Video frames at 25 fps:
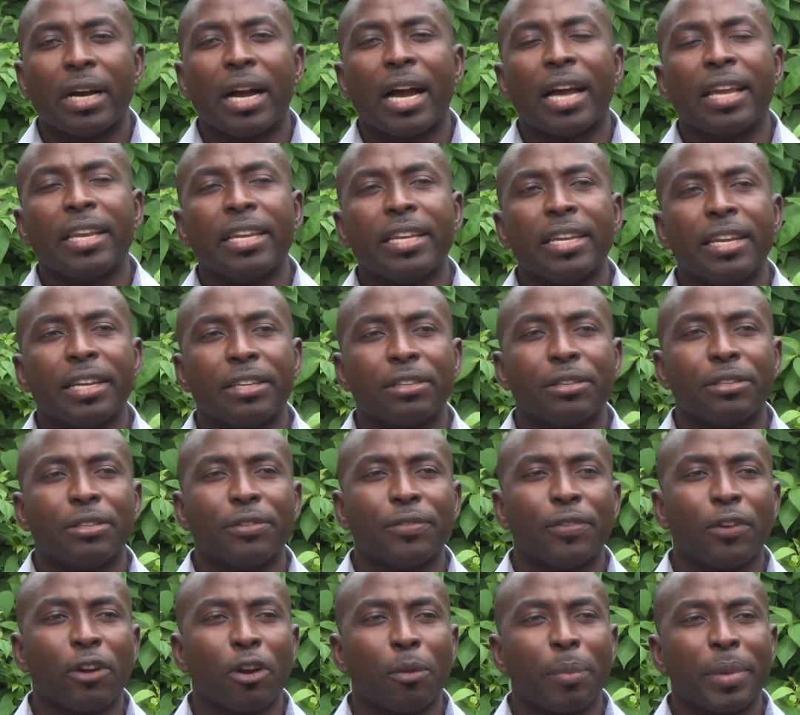I needed to
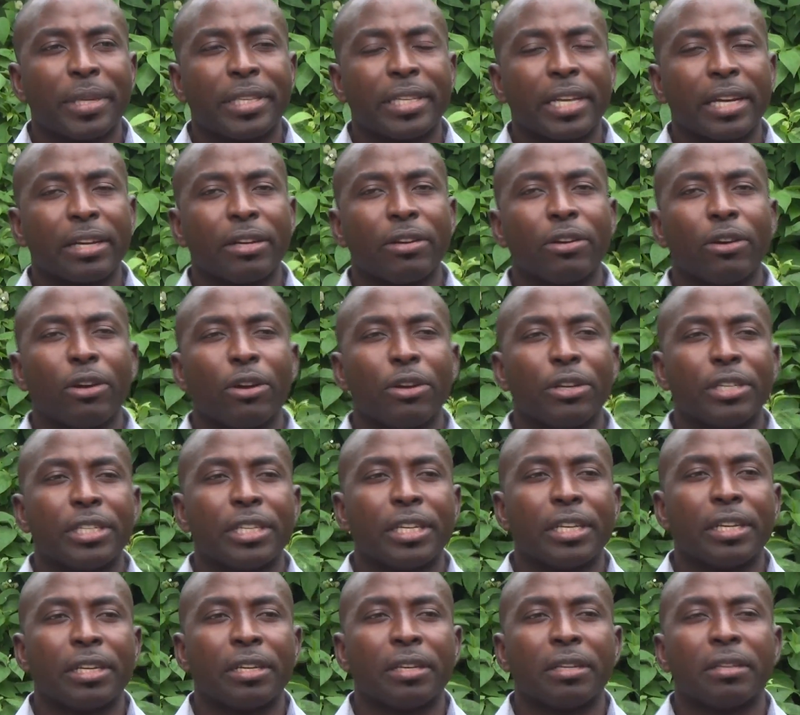develop a
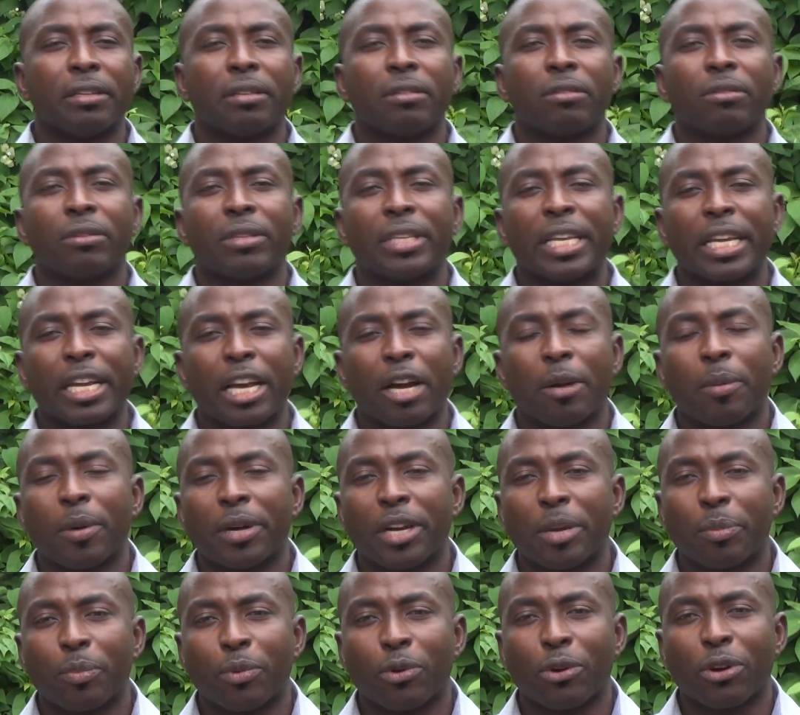technology, think
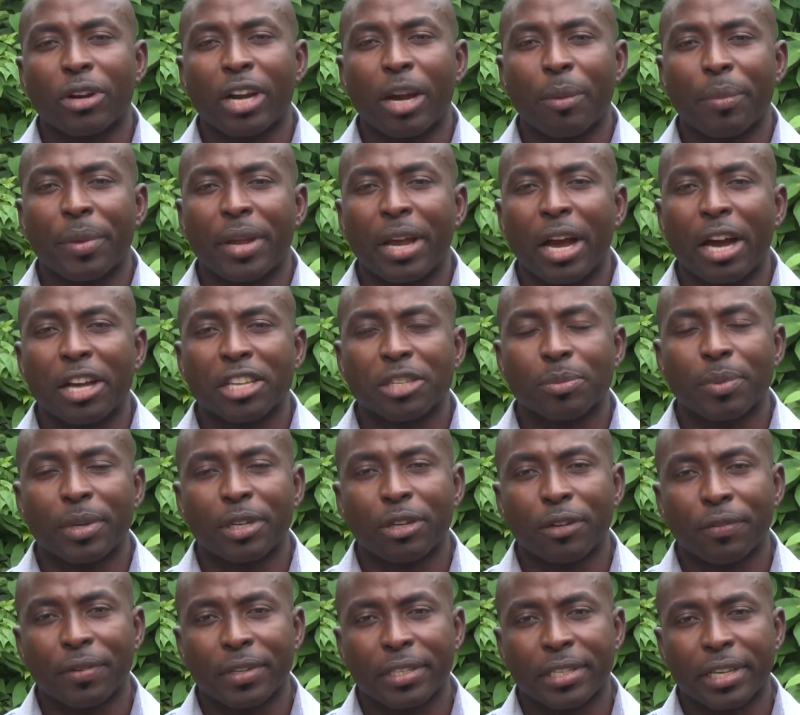about the programming
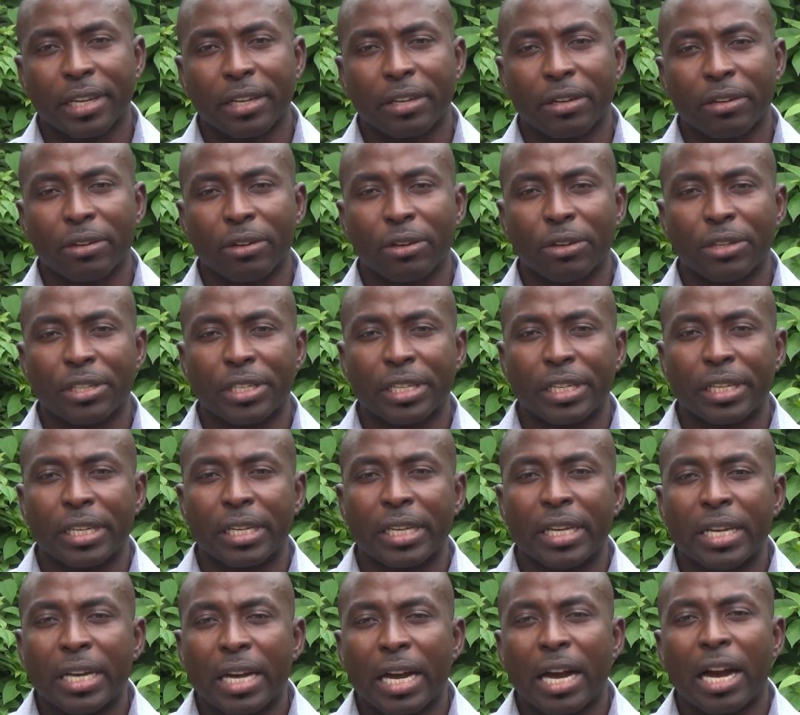aspect of the
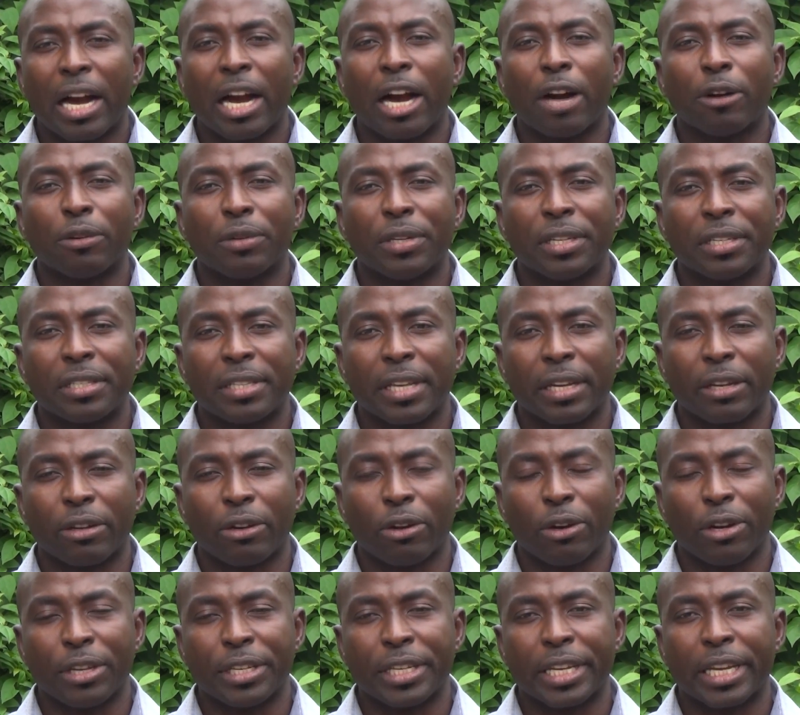technology and how this
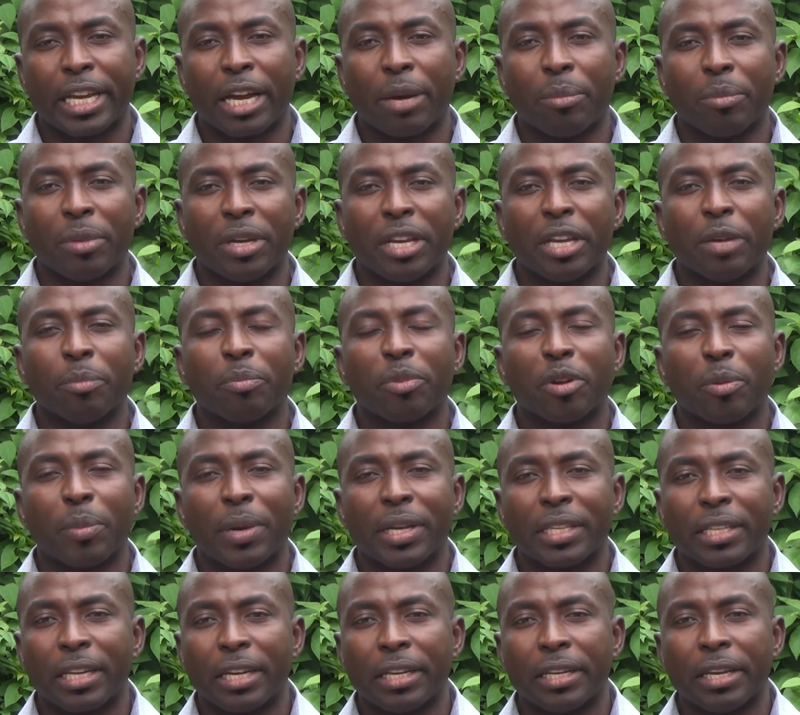technology can be
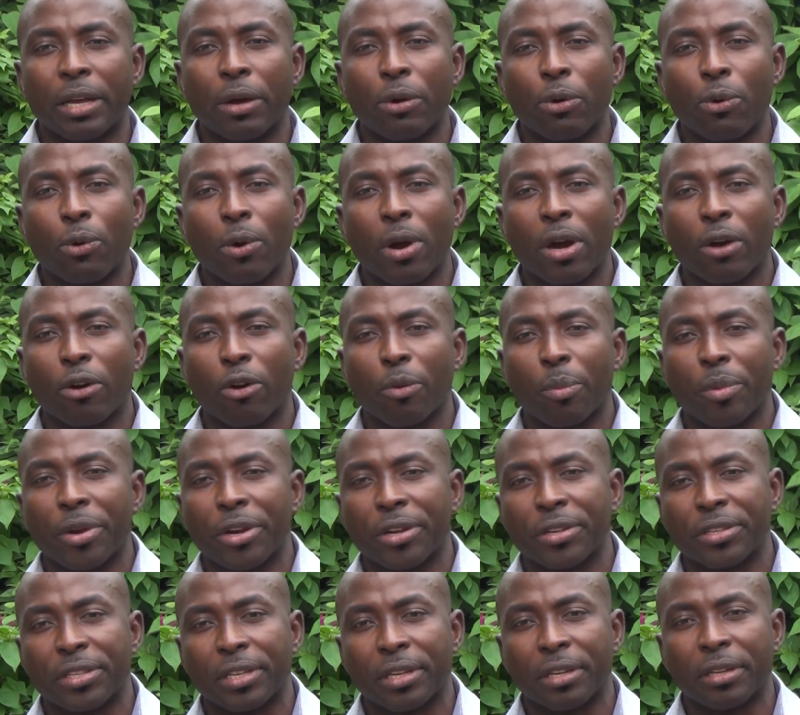implemented in a rural
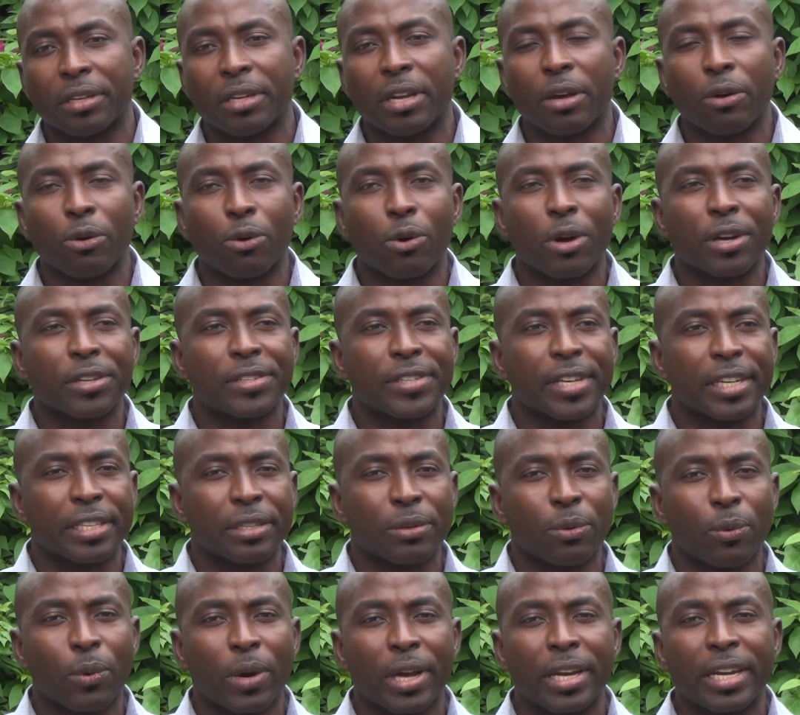community, in a rural
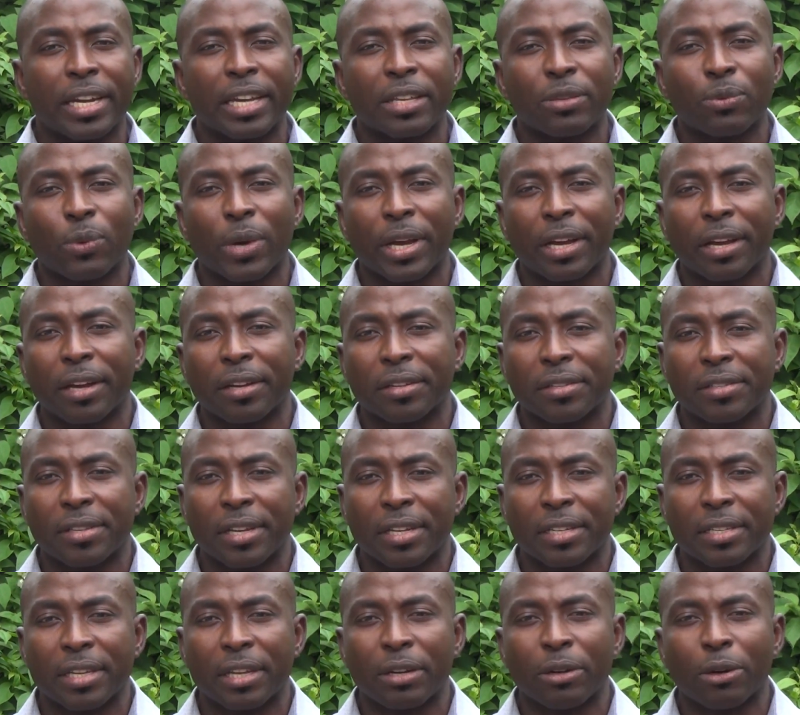setting where network
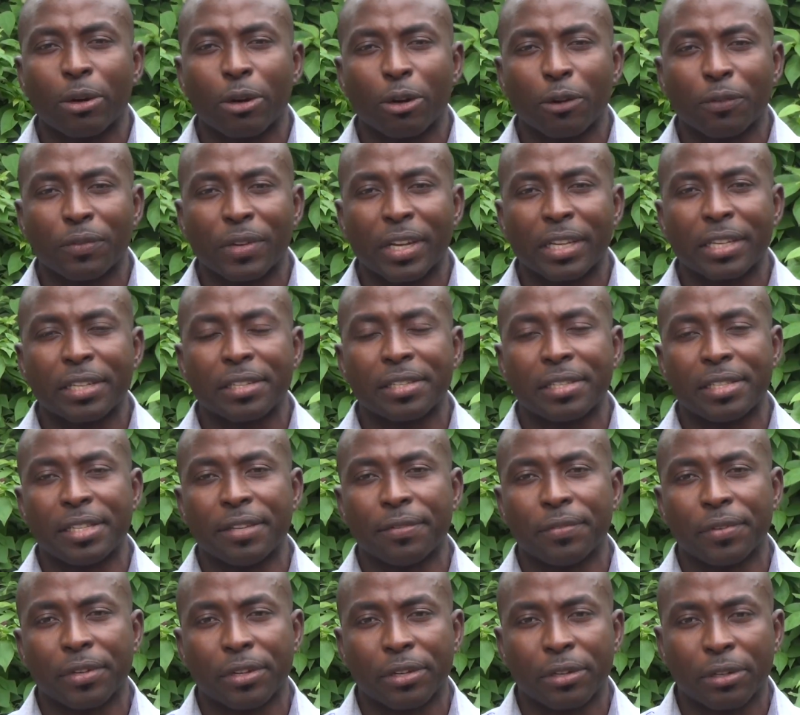access and all of that is
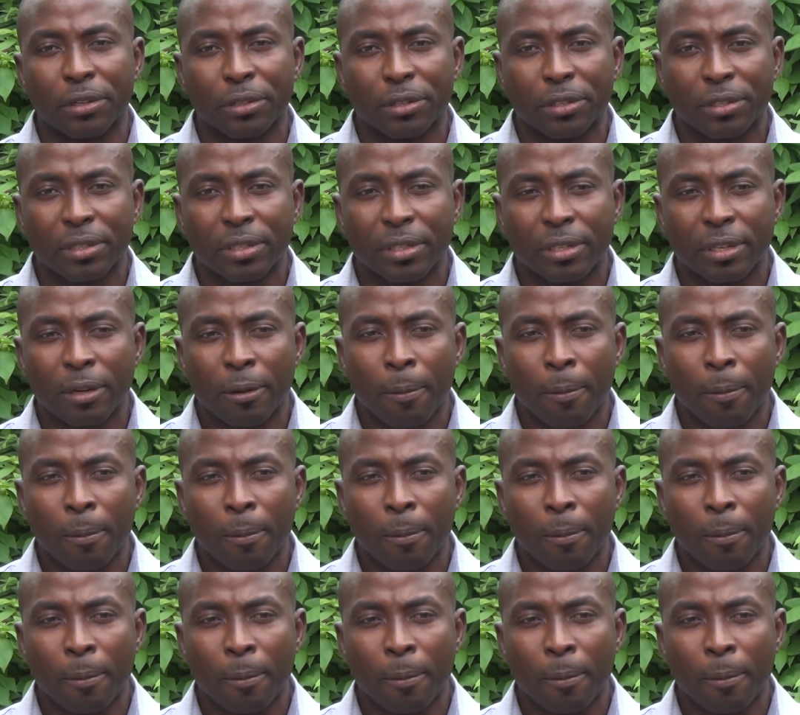difficult.